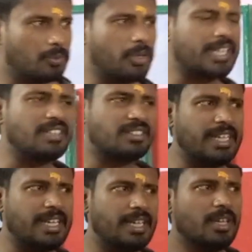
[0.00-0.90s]
we can
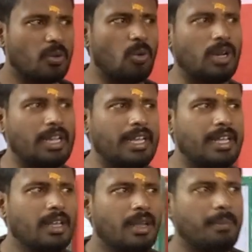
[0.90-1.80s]
see
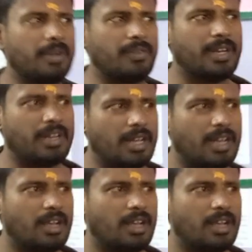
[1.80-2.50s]
only between